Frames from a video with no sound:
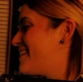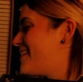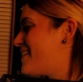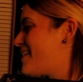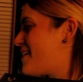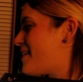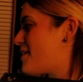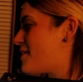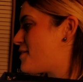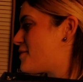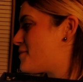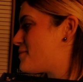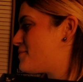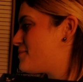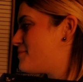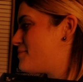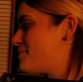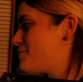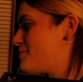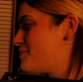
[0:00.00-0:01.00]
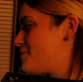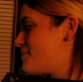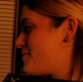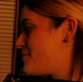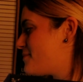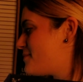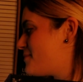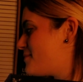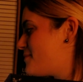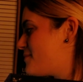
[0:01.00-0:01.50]

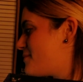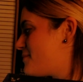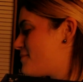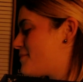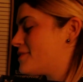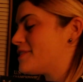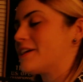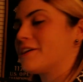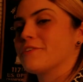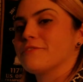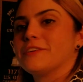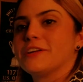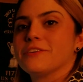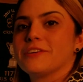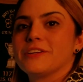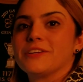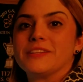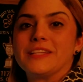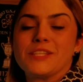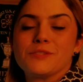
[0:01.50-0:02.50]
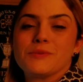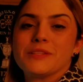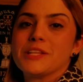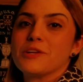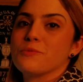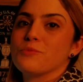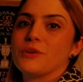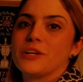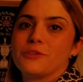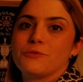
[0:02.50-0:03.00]
But they're very good. That's what they
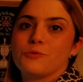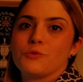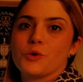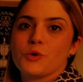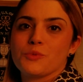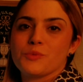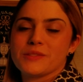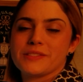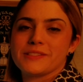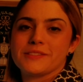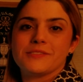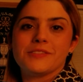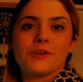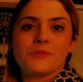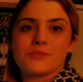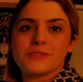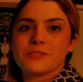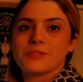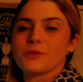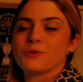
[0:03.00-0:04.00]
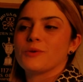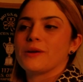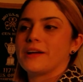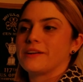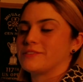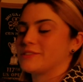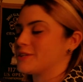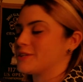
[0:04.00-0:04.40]
were bred for, was nose to the ground to